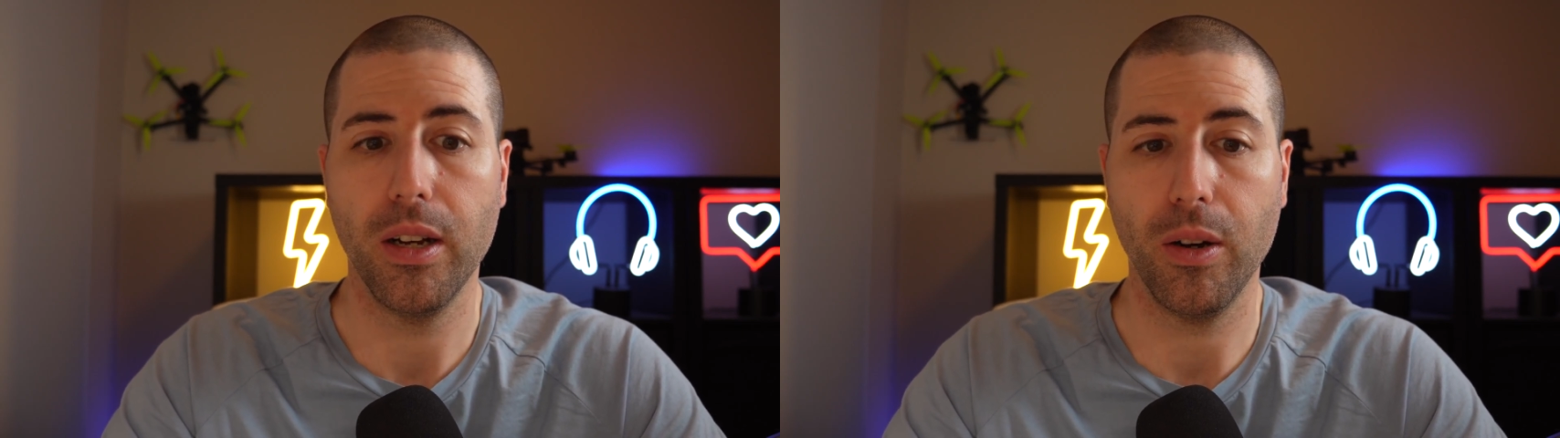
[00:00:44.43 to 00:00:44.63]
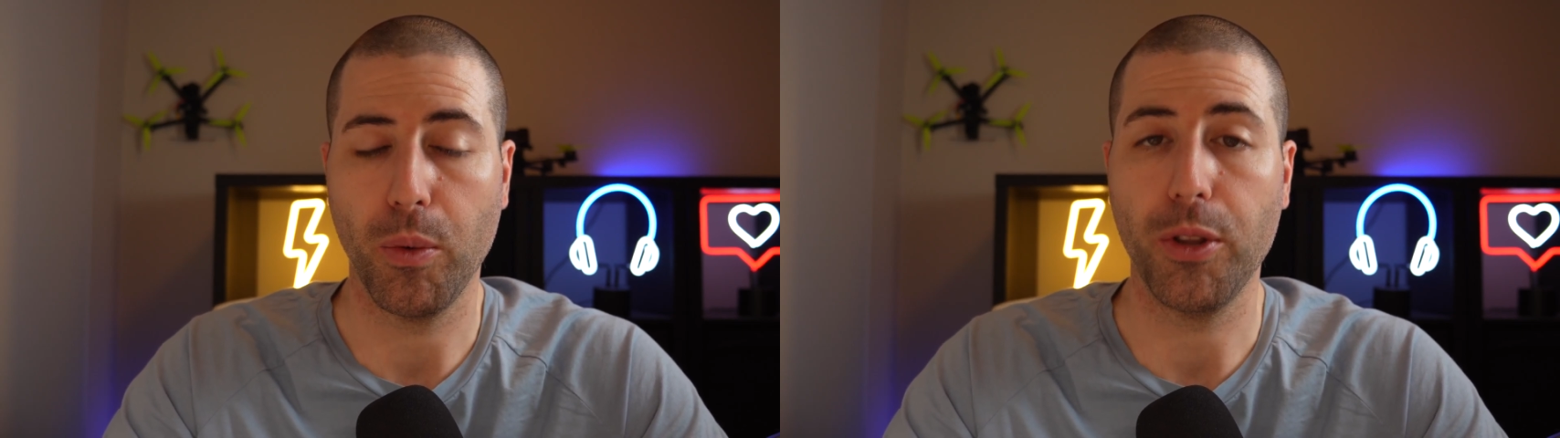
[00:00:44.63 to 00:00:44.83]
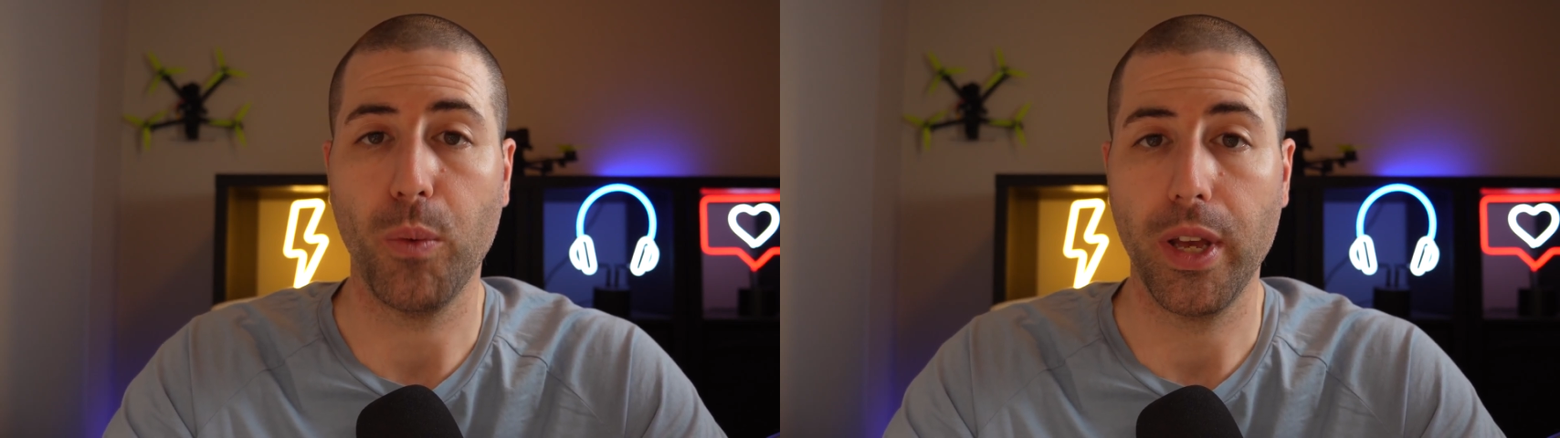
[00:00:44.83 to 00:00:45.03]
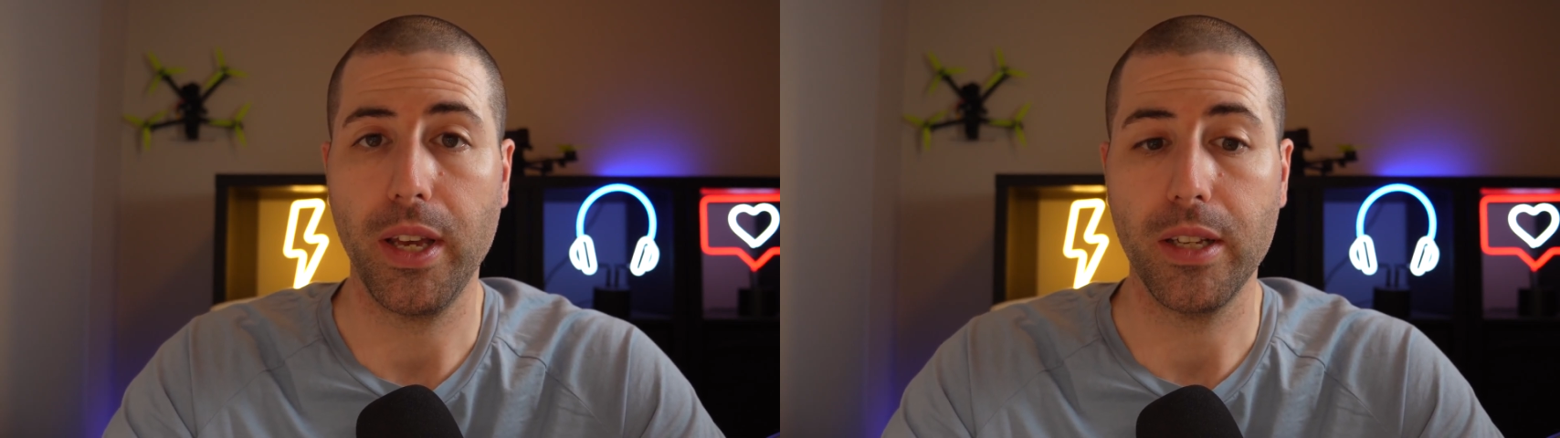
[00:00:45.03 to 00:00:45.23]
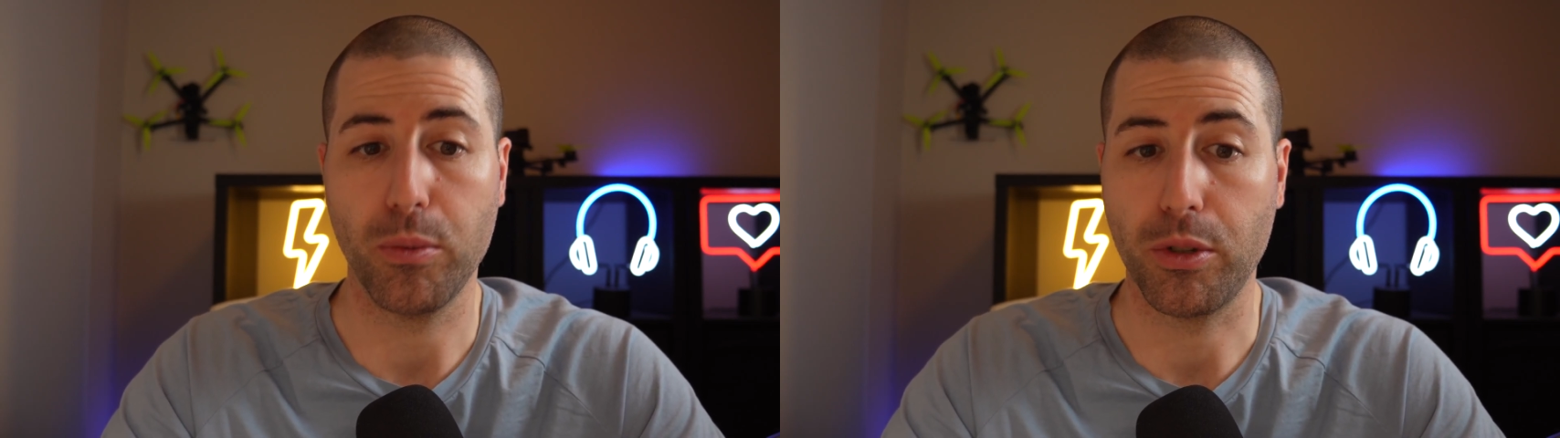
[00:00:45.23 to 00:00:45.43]
what the weight
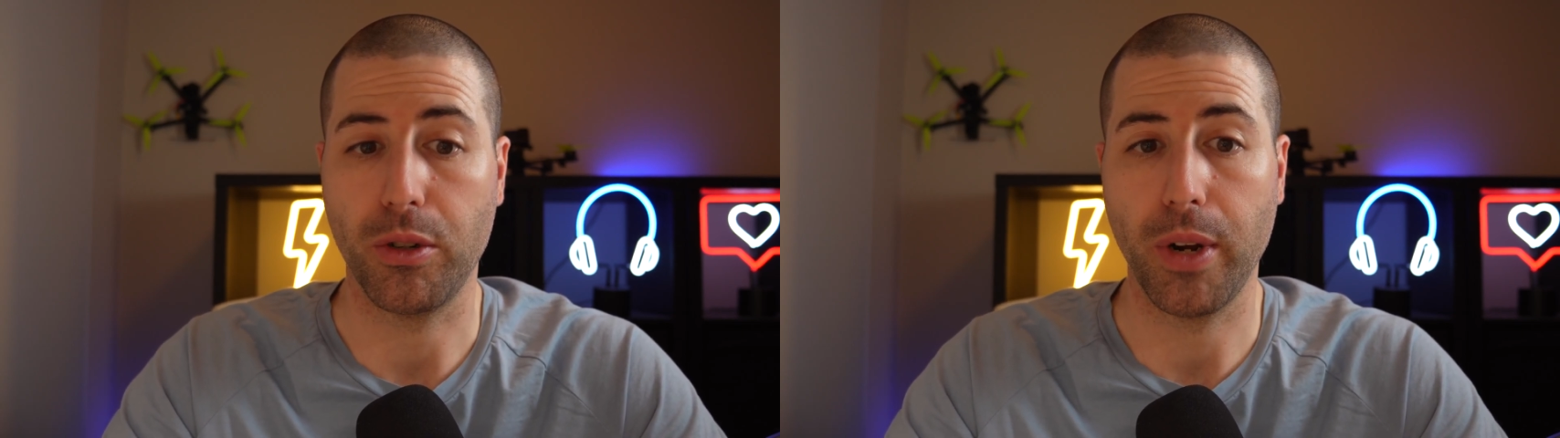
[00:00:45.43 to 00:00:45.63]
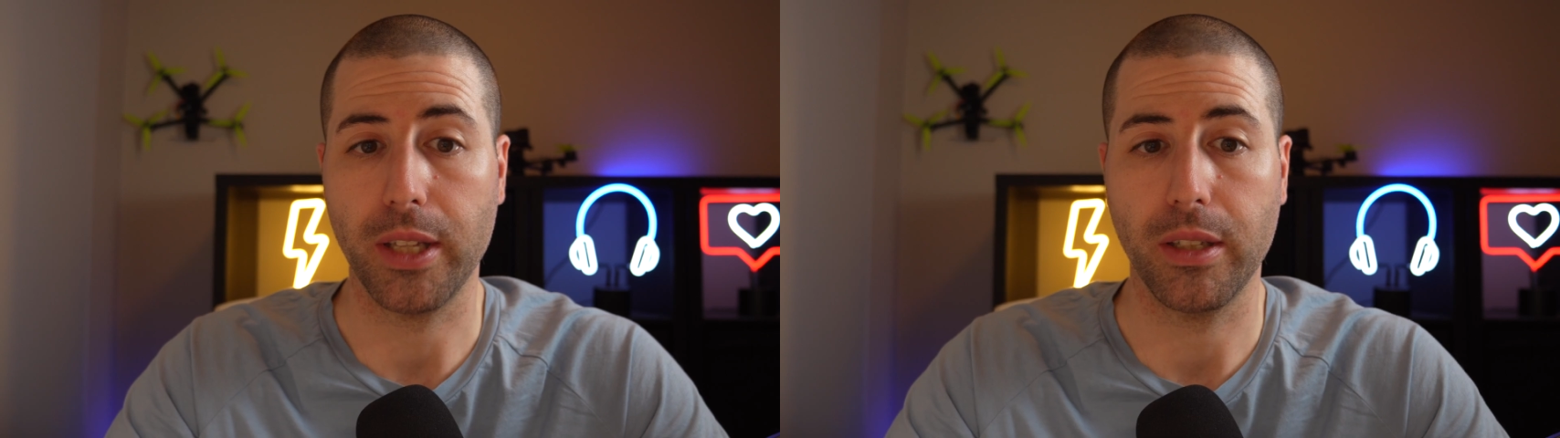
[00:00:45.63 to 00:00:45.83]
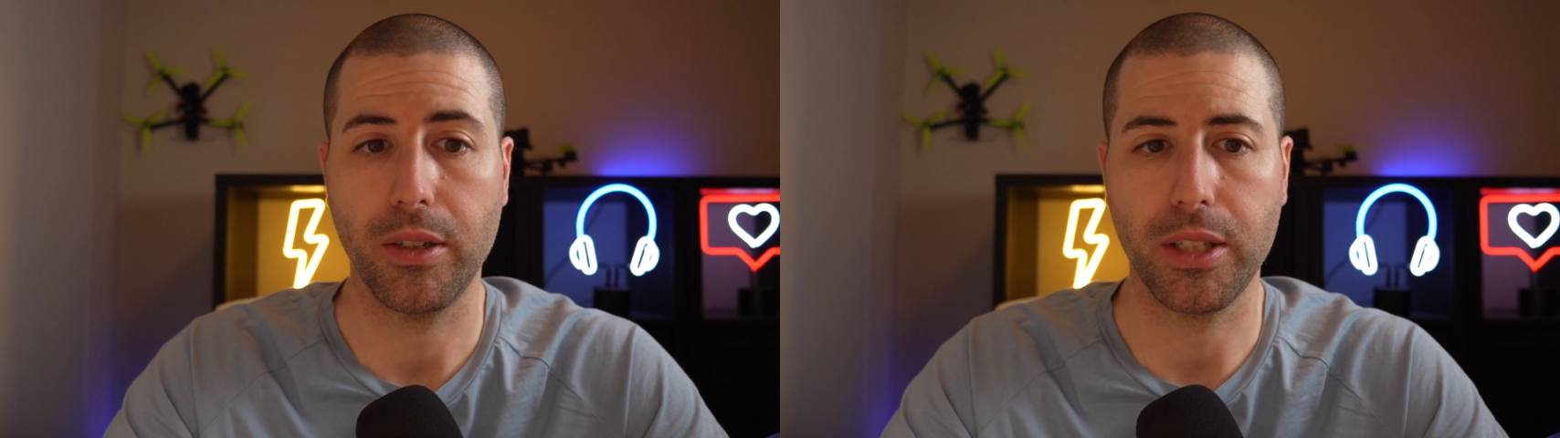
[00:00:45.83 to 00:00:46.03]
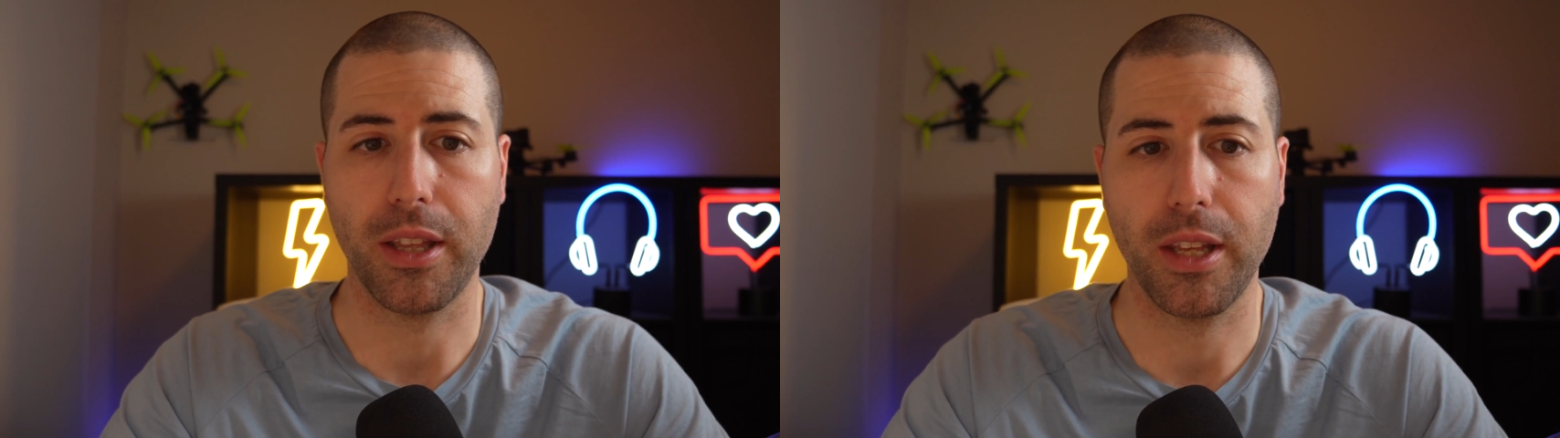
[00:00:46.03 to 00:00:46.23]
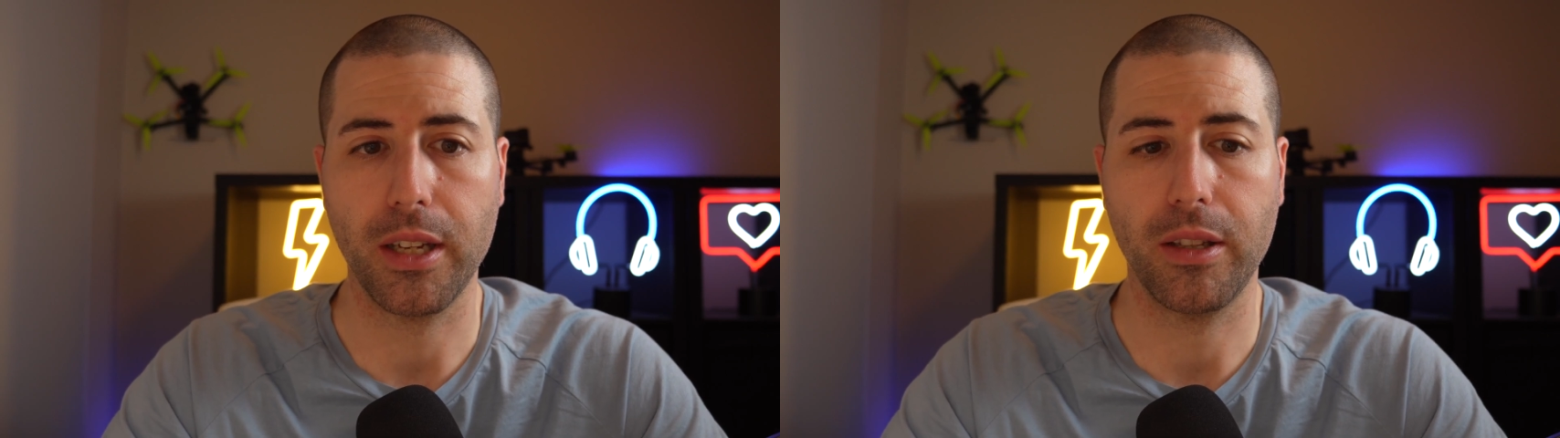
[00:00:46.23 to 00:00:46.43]
is, which is great, because I
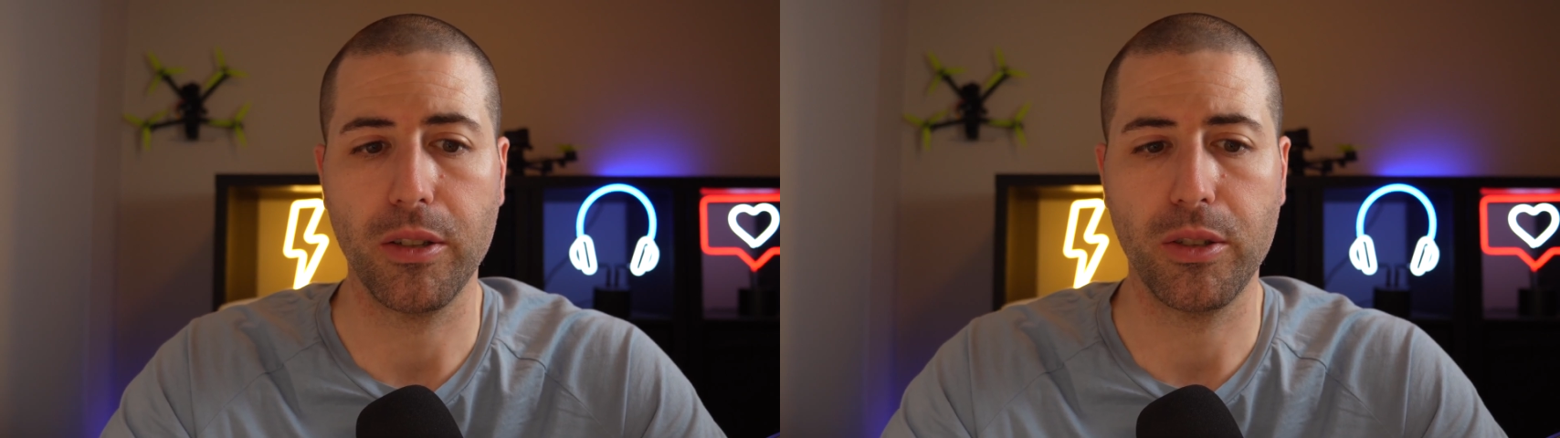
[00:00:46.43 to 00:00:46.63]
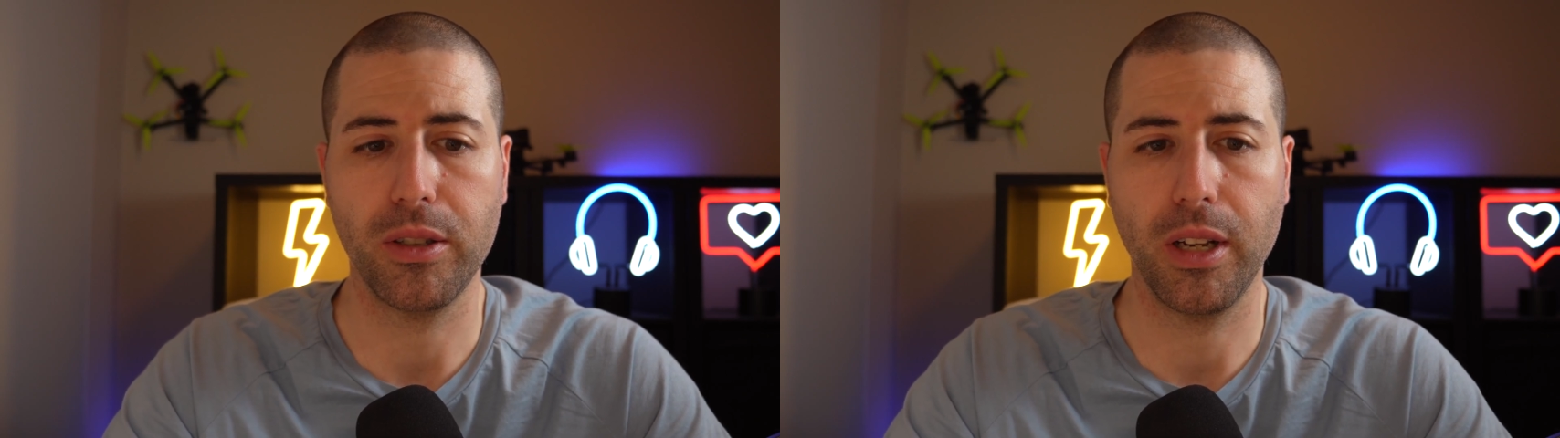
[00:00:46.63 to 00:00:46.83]
think the